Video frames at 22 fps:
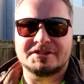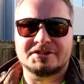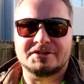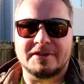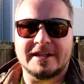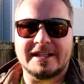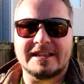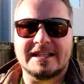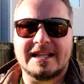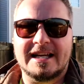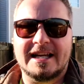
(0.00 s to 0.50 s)

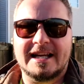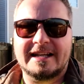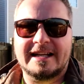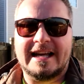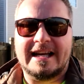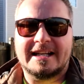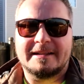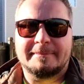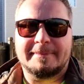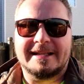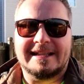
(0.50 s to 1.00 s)
string line,
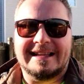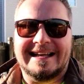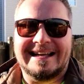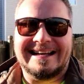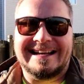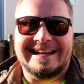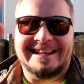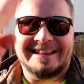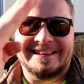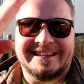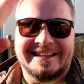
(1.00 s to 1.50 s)
had to be
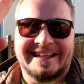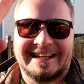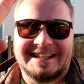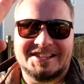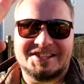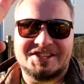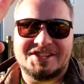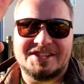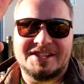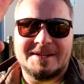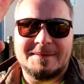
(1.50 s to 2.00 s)
like
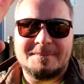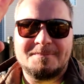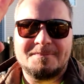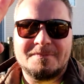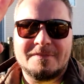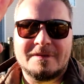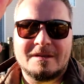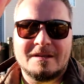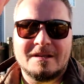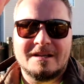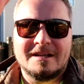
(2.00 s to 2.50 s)
this.
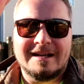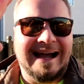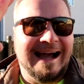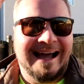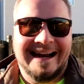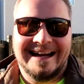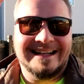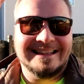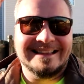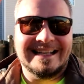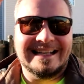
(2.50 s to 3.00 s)

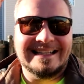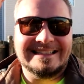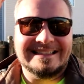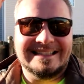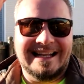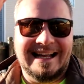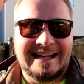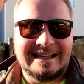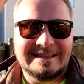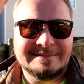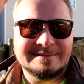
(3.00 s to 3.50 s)
I didn't like
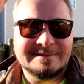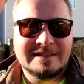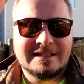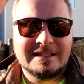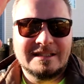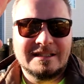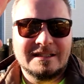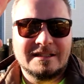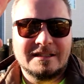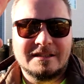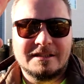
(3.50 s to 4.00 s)
that.
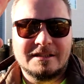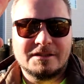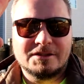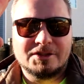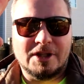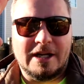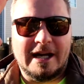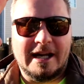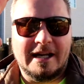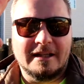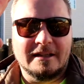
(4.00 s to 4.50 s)

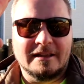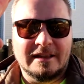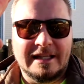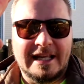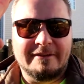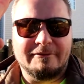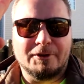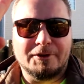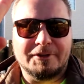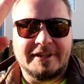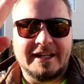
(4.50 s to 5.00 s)
So I
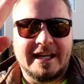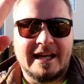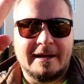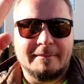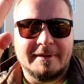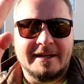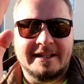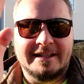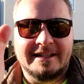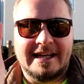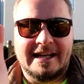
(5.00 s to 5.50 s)
leveled
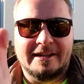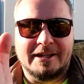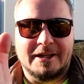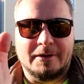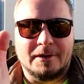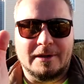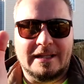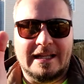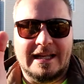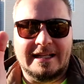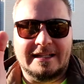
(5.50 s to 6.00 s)
them, and now they
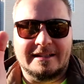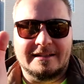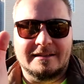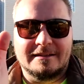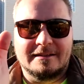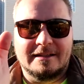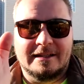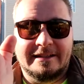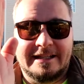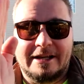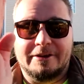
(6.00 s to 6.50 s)
were like,
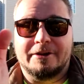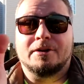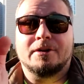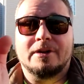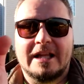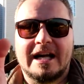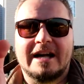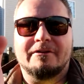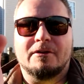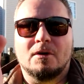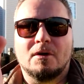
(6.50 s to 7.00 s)
and now they're
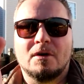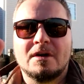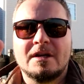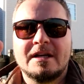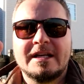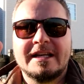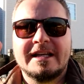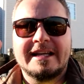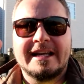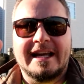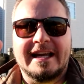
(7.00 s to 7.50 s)
level,
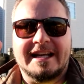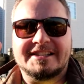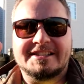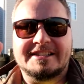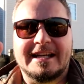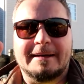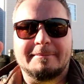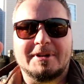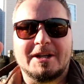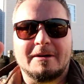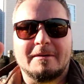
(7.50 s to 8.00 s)

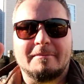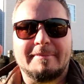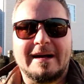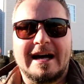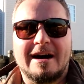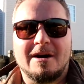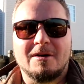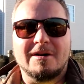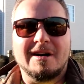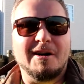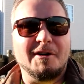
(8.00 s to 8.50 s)
except they're
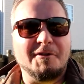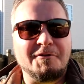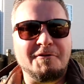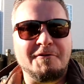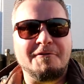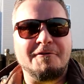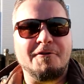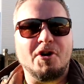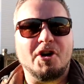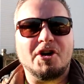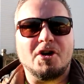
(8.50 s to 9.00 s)
about a
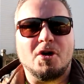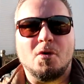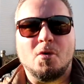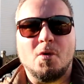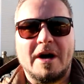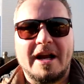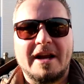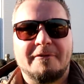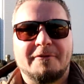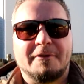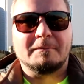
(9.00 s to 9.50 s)
foot
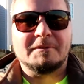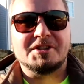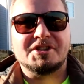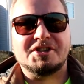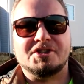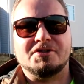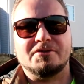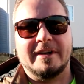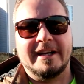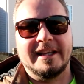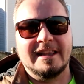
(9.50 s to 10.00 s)
away from the
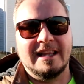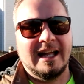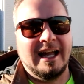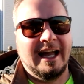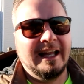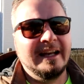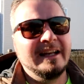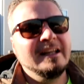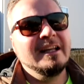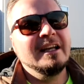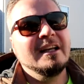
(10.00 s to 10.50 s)
string
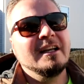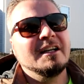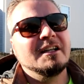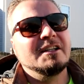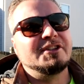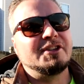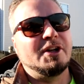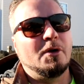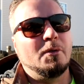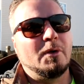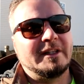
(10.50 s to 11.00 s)
line.
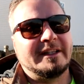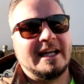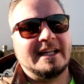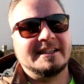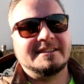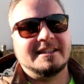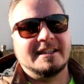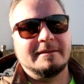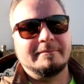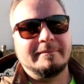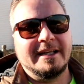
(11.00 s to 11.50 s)
So what
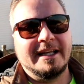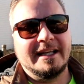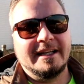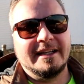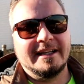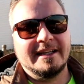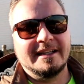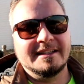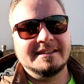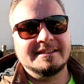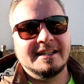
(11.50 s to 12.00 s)
that's gonna mean
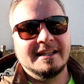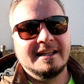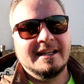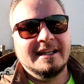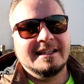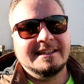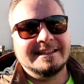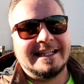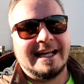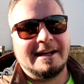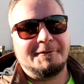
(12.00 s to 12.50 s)
is
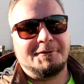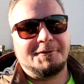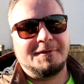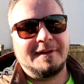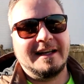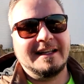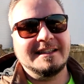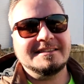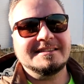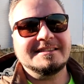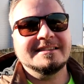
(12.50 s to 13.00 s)
that
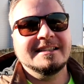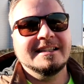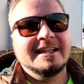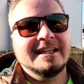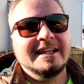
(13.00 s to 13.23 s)
fence